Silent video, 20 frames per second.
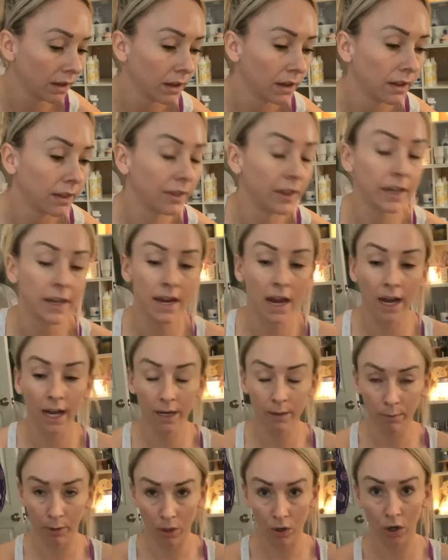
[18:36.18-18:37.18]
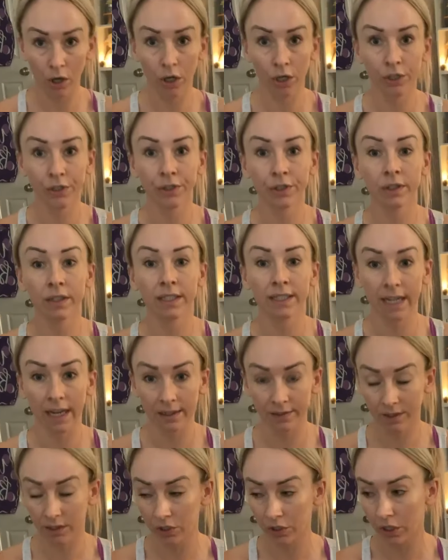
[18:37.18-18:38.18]
the 9 bars, the
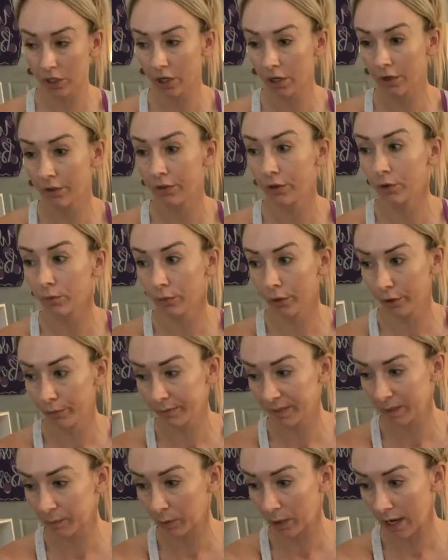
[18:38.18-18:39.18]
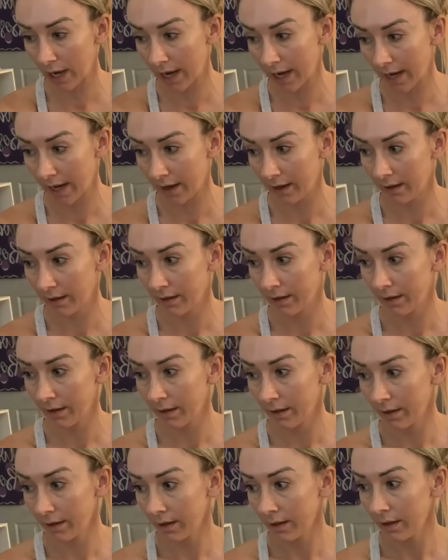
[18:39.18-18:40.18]
tester, the room spray,
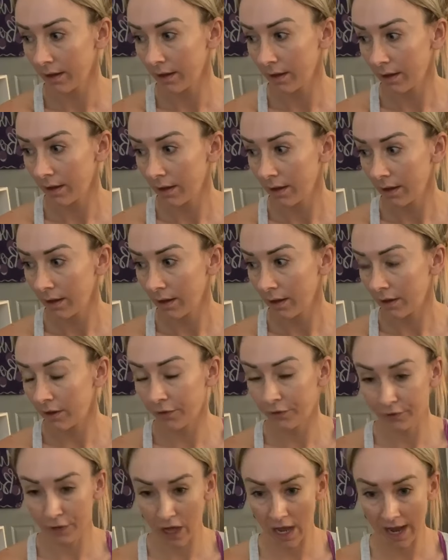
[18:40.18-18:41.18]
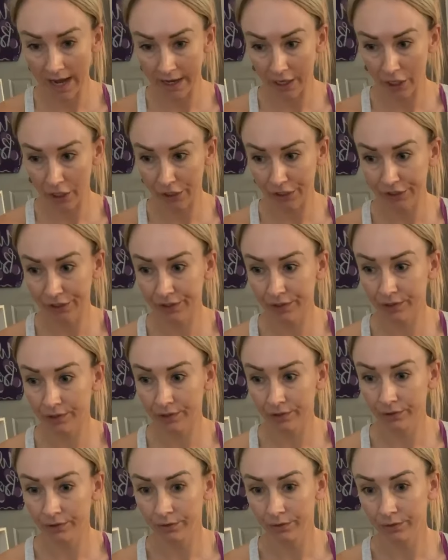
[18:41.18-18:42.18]
the
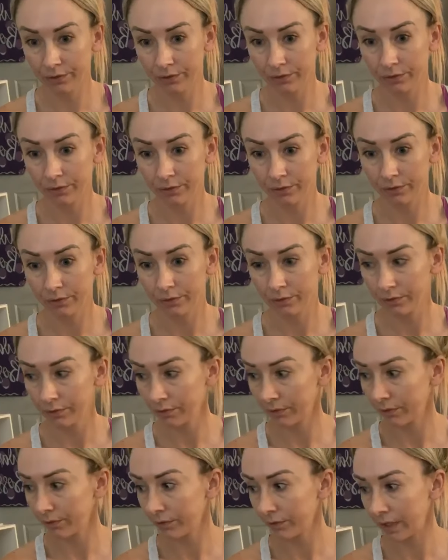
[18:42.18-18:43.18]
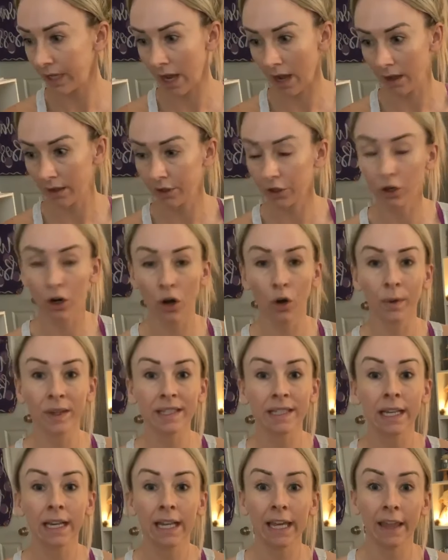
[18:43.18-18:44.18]
flyers. Yeah, you're always
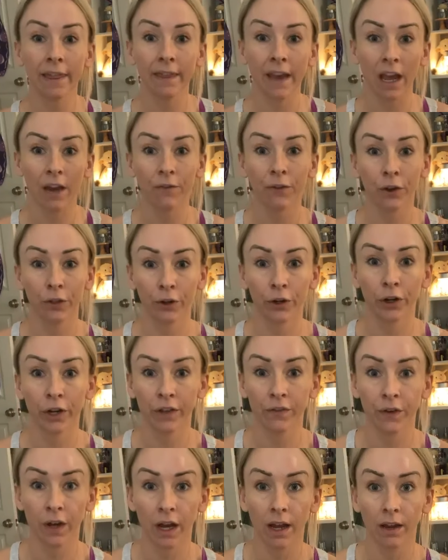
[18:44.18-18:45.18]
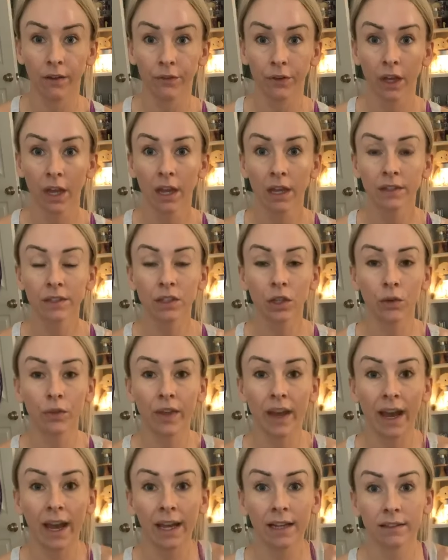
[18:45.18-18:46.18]
going to get that for $35. So
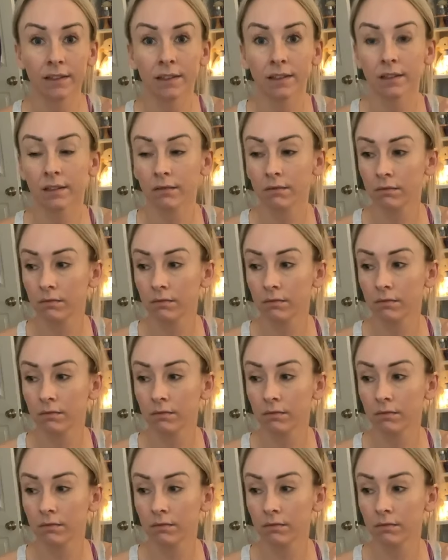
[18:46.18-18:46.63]
that's